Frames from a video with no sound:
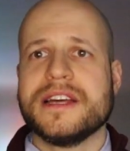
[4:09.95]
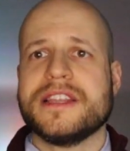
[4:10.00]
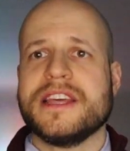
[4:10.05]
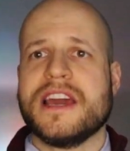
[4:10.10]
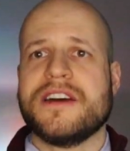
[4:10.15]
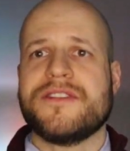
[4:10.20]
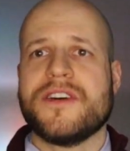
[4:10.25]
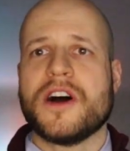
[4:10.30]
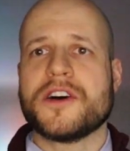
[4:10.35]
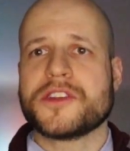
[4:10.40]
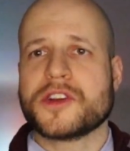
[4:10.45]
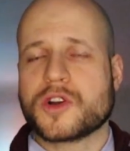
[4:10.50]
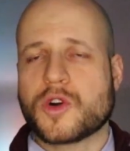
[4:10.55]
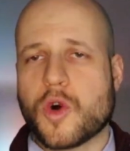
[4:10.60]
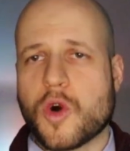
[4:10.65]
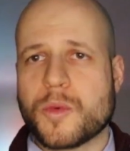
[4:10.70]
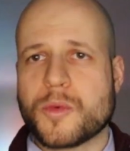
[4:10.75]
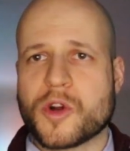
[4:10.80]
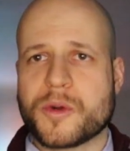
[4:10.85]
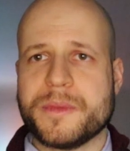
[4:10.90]
they have other
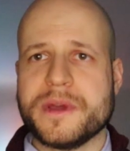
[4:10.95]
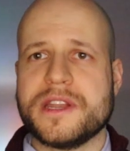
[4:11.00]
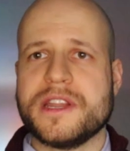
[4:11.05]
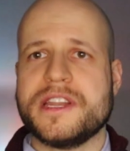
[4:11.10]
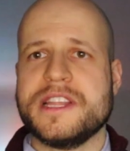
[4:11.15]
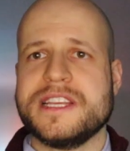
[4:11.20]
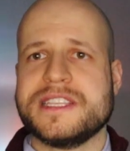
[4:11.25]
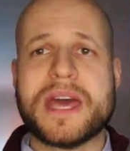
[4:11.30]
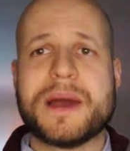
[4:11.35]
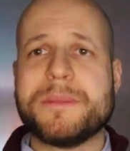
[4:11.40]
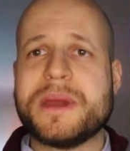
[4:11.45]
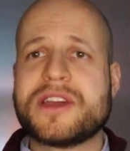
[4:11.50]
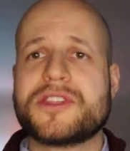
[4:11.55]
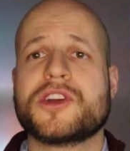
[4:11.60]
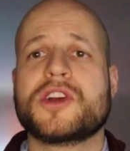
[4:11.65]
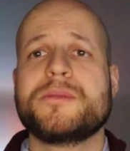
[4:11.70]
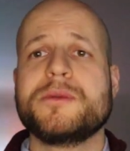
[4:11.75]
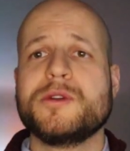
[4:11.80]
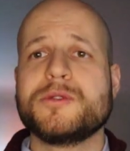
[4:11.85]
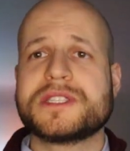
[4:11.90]
comorbidity that make
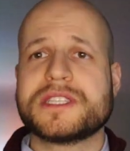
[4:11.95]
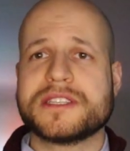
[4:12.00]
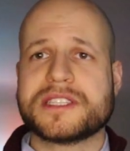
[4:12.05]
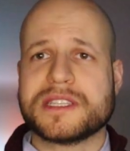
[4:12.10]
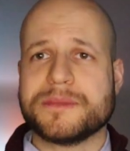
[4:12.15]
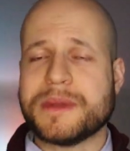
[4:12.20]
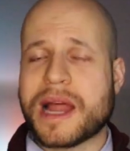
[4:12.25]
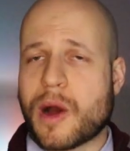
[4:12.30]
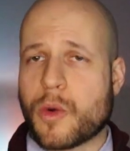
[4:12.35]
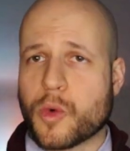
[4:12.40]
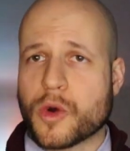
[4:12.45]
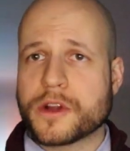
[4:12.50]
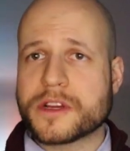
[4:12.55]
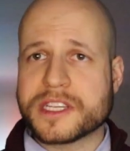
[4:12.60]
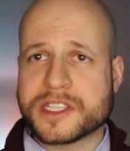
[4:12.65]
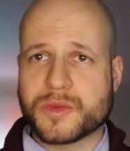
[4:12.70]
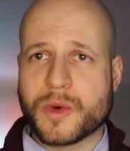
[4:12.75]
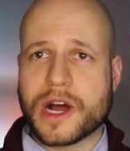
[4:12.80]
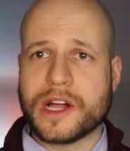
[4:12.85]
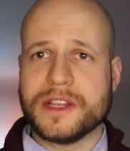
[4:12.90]
their immune system not
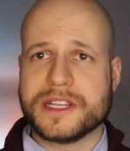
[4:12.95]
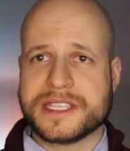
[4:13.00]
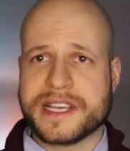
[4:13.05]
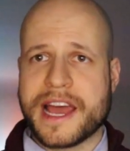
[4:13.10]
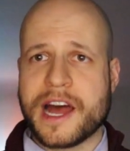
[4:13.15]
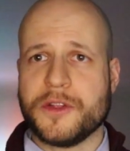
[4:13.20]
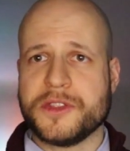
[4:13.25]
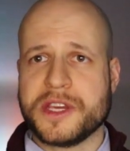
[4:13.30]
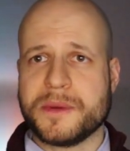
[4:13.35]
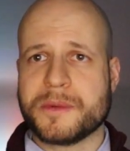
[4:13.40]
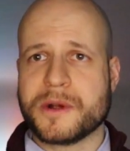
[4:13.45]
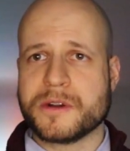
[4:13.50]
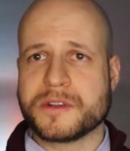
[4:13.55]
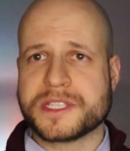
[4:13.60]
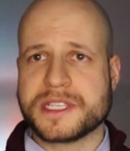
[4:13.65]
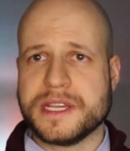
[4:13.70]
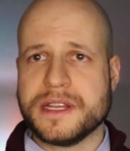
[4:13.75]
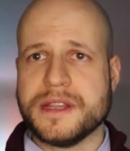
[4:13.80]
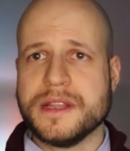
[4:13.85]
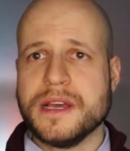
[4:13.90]
work as well as a healthy
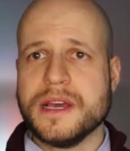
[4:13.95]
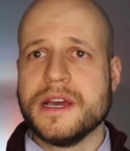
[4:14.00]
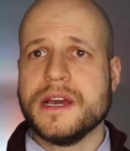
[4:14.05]
person